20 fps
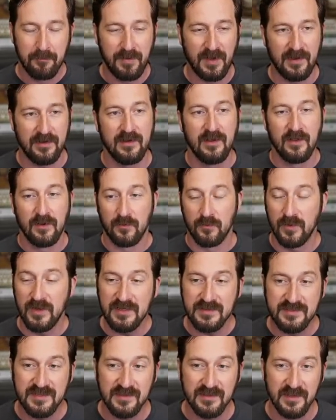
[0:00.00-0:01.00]
But
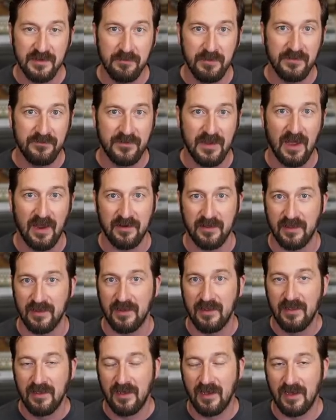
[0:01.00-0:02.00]
recently we've got
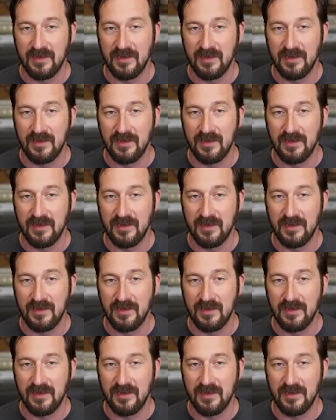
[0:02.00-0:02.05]
a